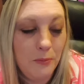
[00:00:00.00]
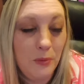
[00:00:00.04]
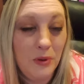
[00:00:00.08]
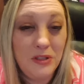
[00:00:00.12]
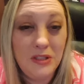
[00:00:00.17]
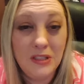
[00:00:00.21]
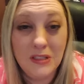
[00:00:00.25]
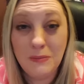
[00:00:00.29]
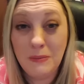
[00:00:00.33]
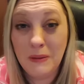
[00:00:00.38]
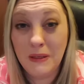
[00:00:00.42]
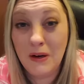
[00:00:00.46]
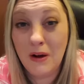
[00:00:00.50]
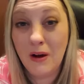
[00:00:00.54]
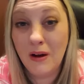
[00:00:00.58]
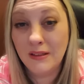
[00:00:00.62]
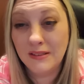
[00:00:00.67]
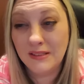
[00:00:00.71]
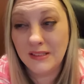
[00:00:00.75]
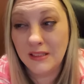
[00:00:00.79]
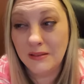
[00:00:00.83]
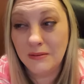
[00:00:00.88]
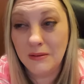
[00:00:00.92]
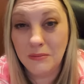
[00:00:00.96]
which has been
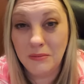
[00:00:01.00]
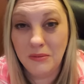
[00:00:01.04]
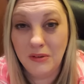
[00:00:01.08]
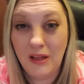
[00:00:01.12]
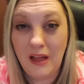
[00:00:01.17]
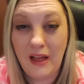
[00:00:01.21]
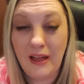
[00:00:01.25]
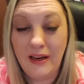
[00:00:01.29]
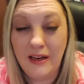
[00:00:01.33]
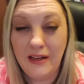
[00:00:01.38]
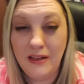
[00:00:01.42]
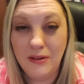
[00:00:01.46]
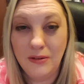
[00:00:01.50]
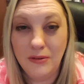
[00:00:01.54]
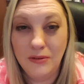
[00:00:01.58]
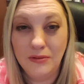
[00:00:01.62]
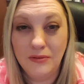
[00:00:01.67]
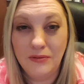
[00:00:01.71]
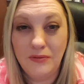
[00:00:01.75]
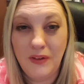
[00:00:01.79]
awesome. I'm glad I don't